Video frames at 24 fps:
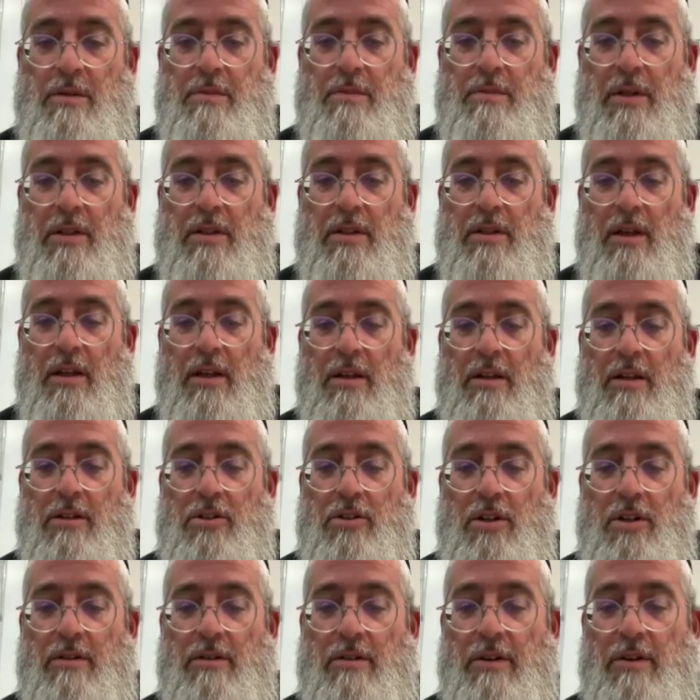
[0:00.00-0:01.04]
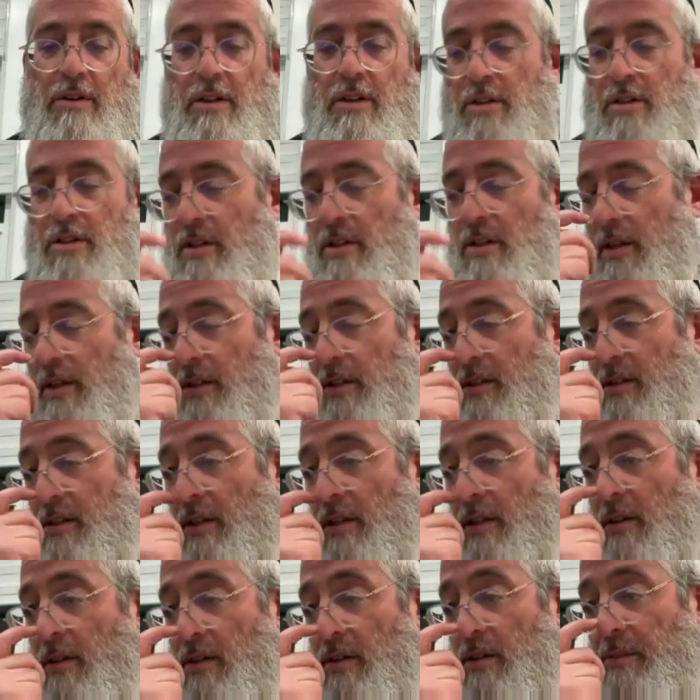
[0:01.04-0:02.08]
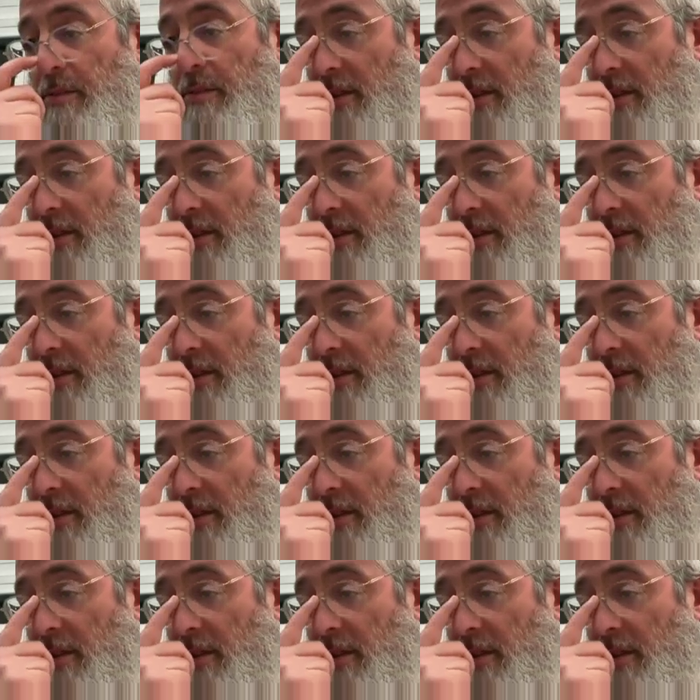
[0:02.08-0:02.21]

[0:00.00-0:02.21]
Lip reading: spontaneous generation and this halacha is